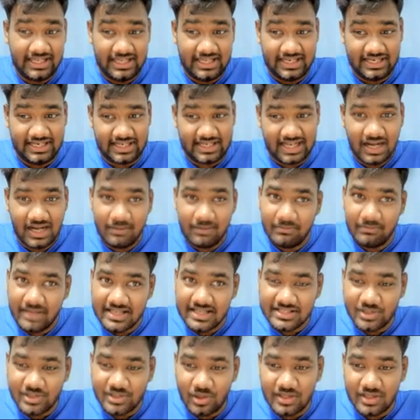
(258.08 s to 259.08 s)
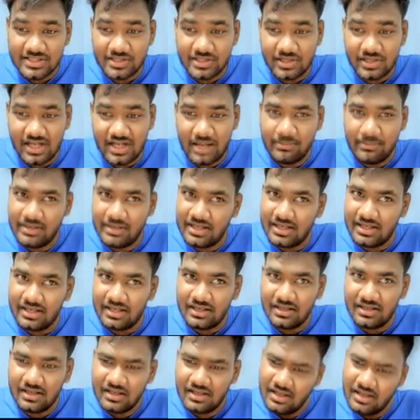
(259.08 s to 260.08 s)
Income has also
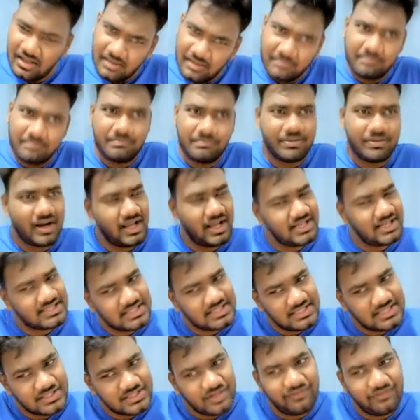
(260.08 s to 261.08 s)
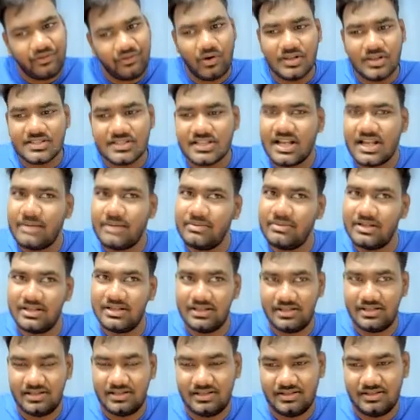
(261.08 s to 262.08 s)
doubled. Prices have also doubled.